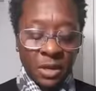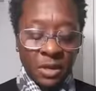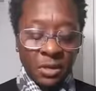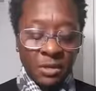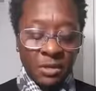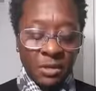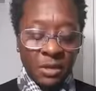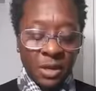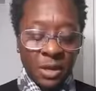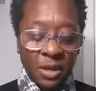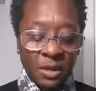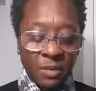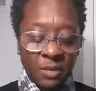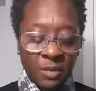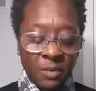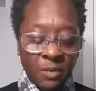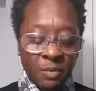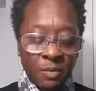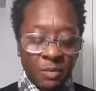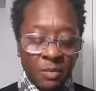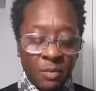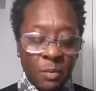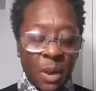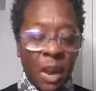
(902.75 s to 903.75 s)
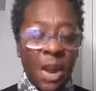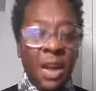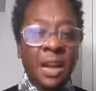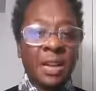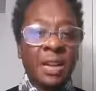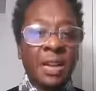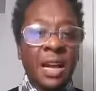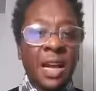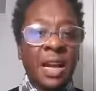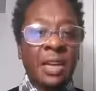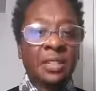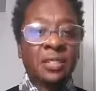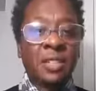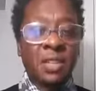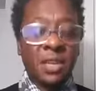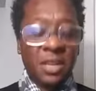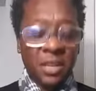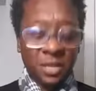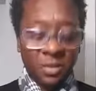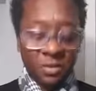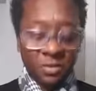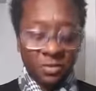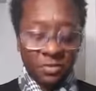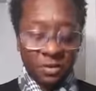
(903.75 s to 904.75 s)
See, Biden has a
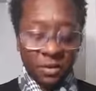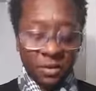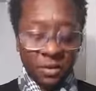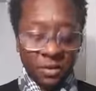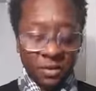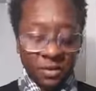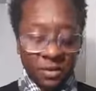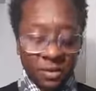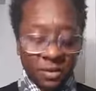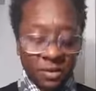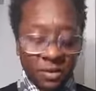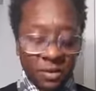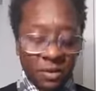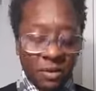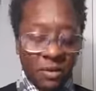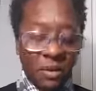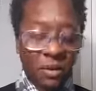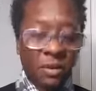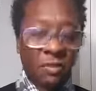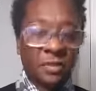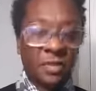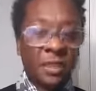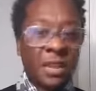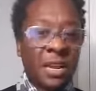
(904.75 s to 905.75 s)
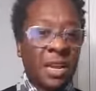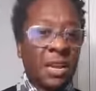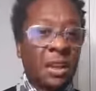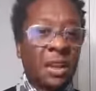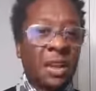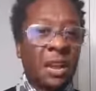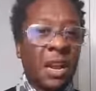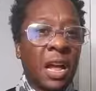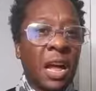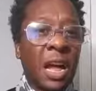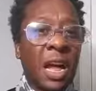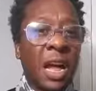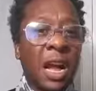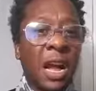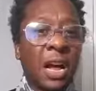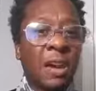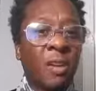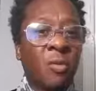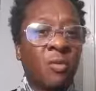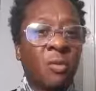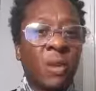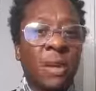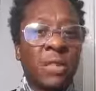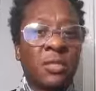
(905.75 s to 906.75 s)
history of saying a lot
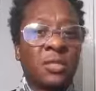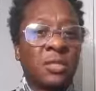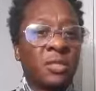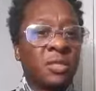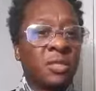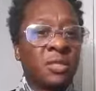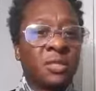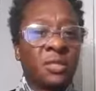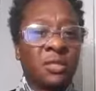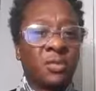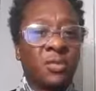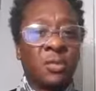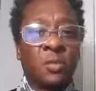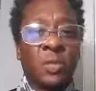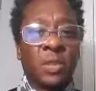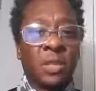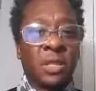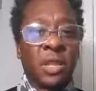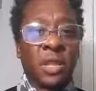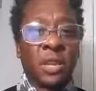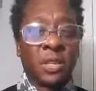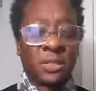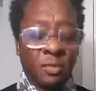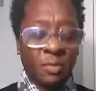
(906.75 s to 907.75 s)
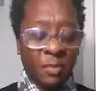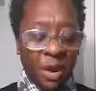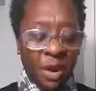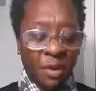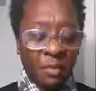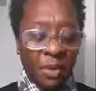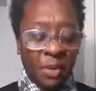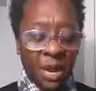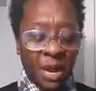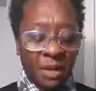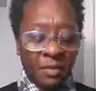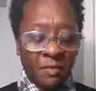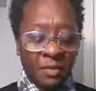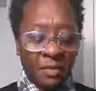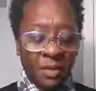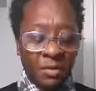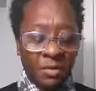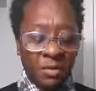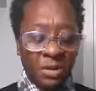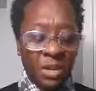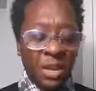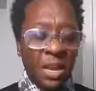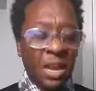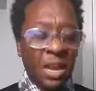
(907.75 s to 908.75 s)
of racist and stupid things about black
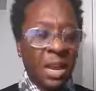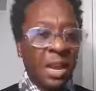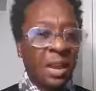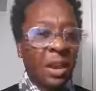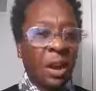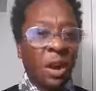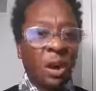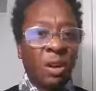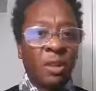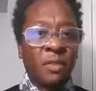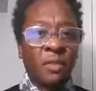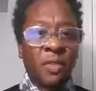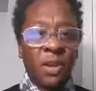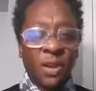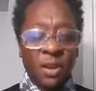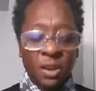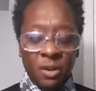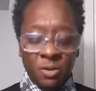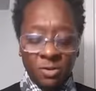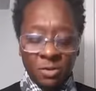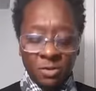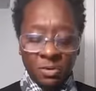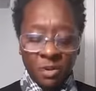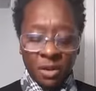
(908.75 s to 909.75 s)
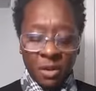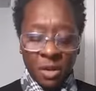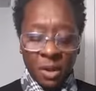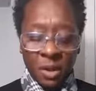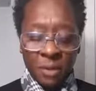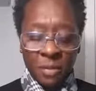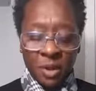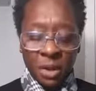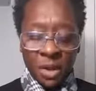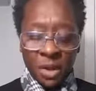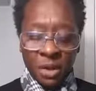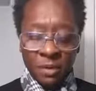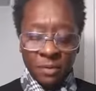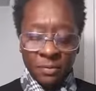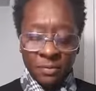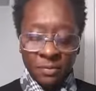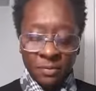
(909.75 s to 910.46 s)
folks, and all the videos have been coming out.